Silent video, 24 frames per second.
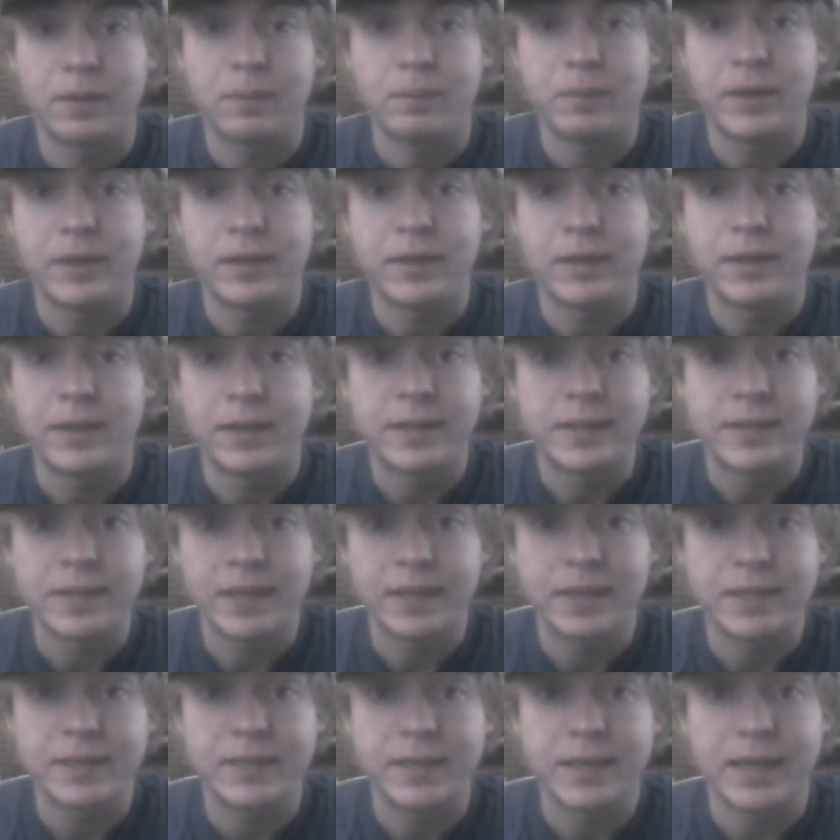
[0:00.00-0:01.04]
I mean, the
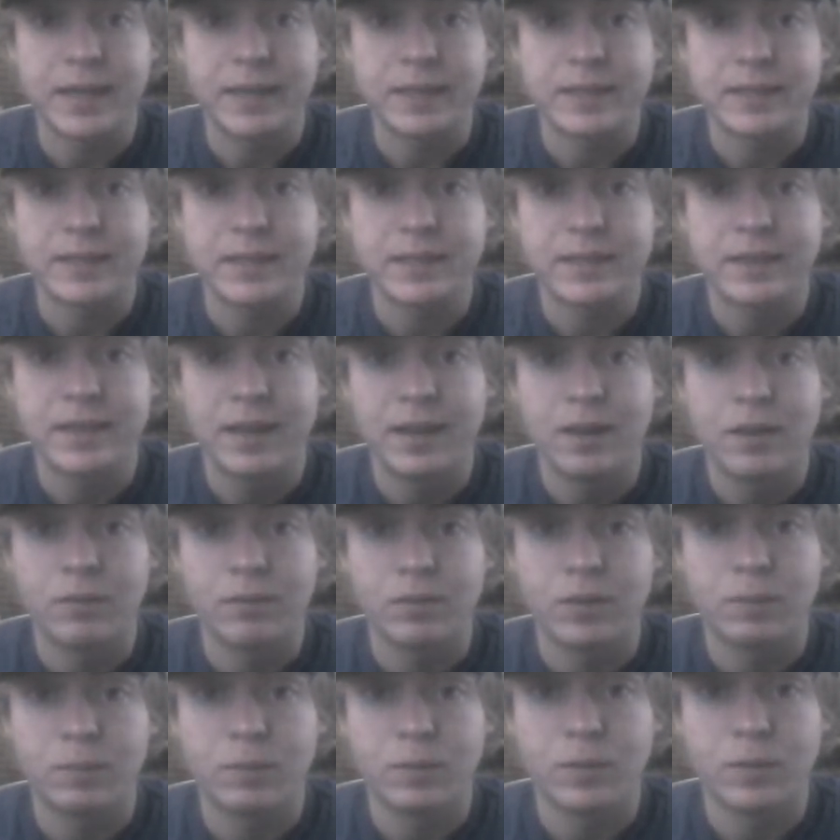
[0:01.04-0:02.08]
Deshaun Jackson
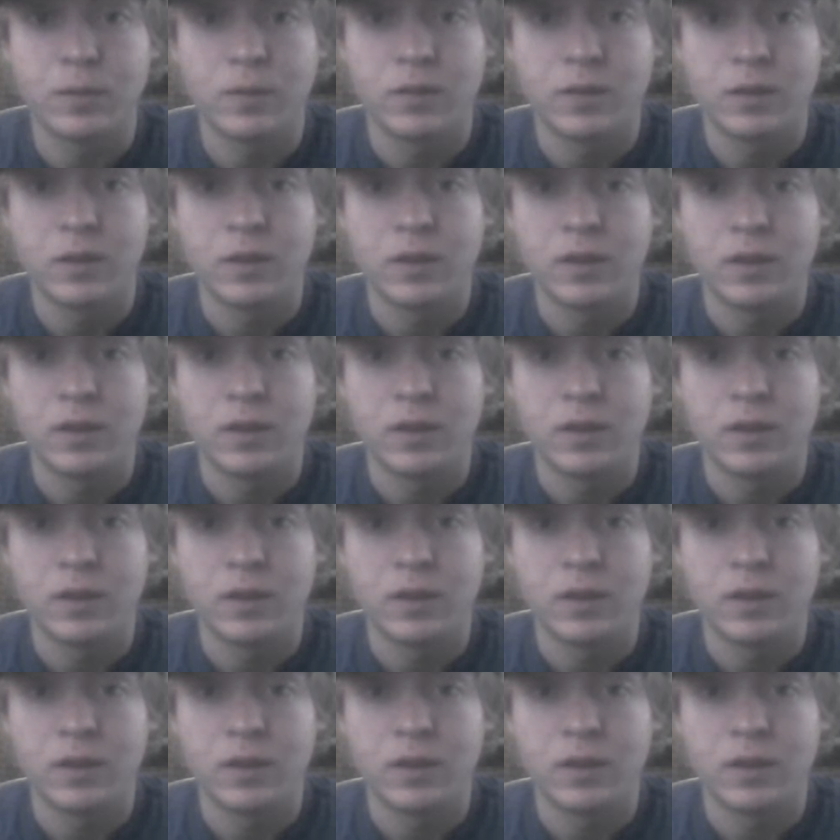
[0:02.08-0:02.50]
fumble,